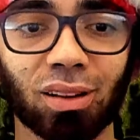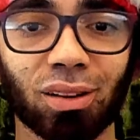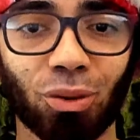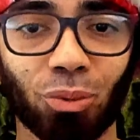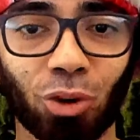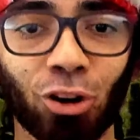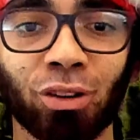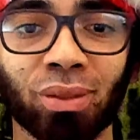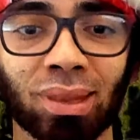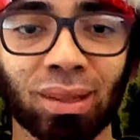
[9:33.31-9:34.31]
Come
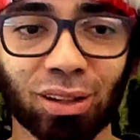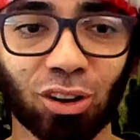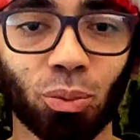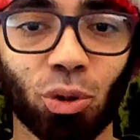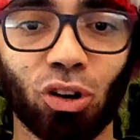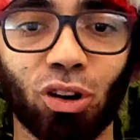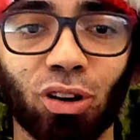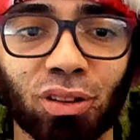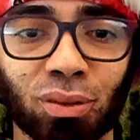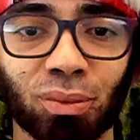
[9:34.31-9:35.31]
on. Come
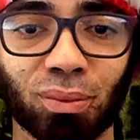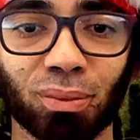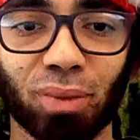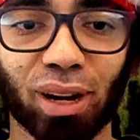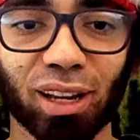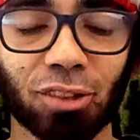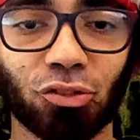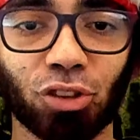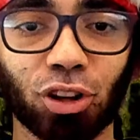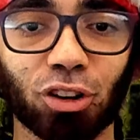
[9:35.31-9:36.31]
on. Break the
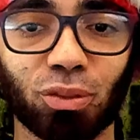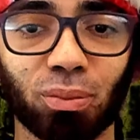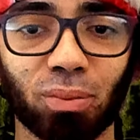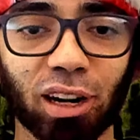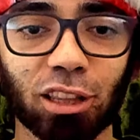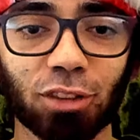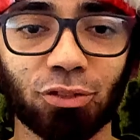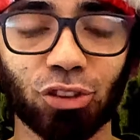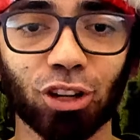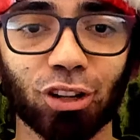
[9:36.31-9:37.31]
fear. Break the
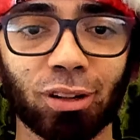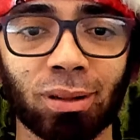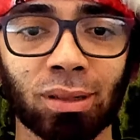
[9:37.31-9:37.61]
fear.